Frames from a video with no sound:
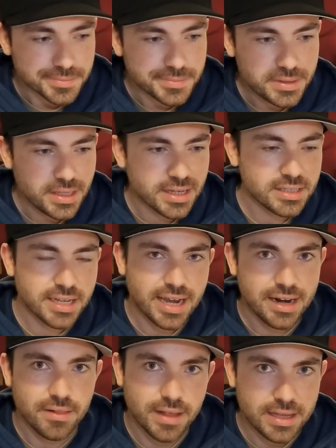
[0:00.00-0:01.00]
because I kind of
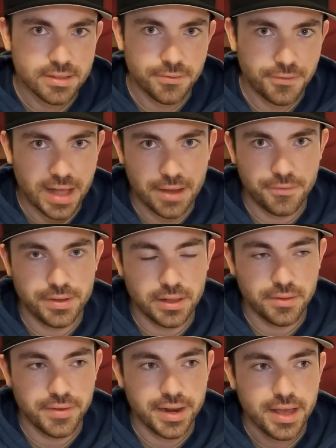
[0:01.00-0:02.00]
like the flat feel of
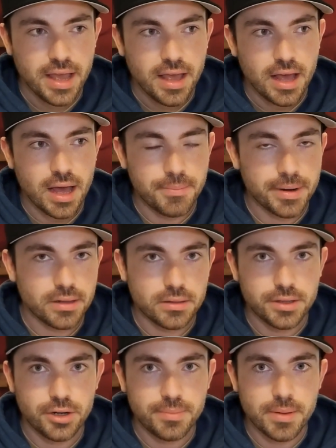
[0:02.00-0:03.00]
it, but a
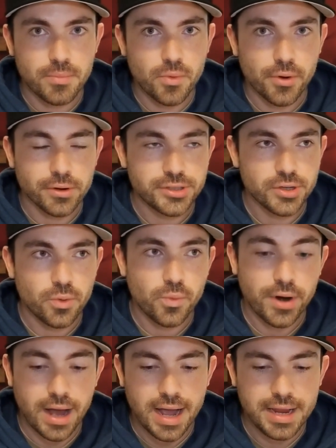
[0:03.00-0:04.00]
little bit more. So what
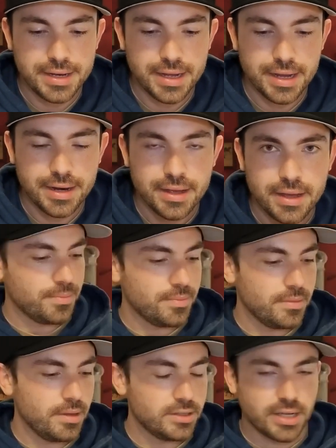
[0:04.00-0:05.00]
I did
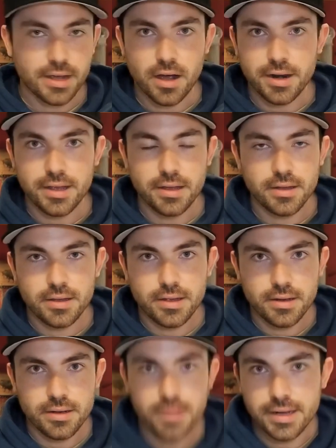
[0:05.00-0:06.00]
is I got an
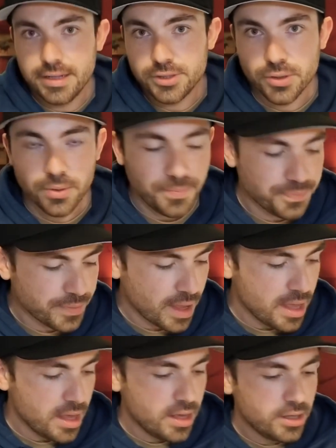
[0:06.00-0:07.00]
insole.
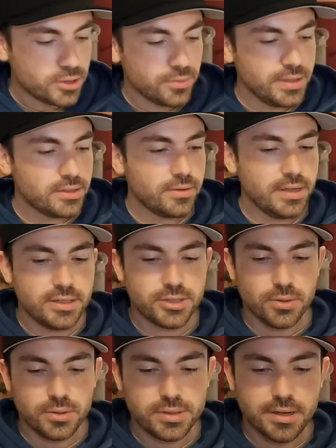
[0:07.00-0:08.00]
So these are the
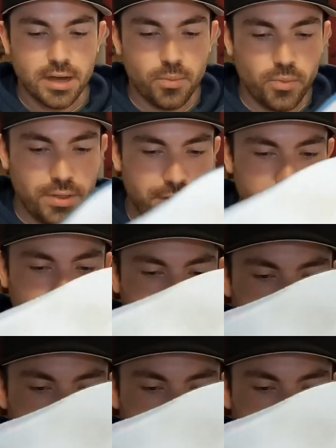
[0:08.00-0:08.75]
insoles that come with it.